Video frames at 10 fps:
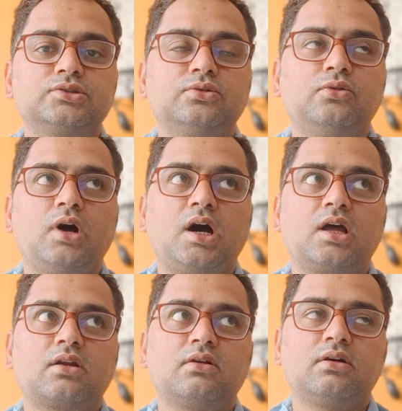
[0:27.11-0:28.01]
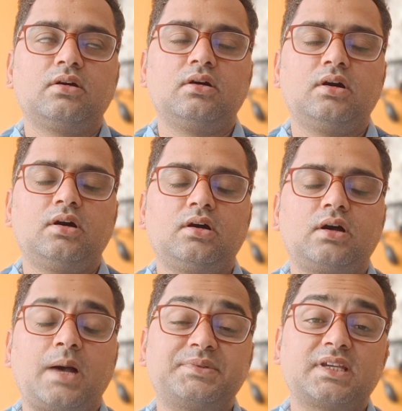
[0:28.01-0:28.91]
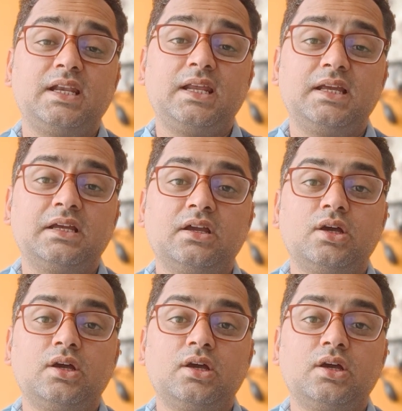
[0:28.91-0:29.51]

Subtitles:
who are upskilling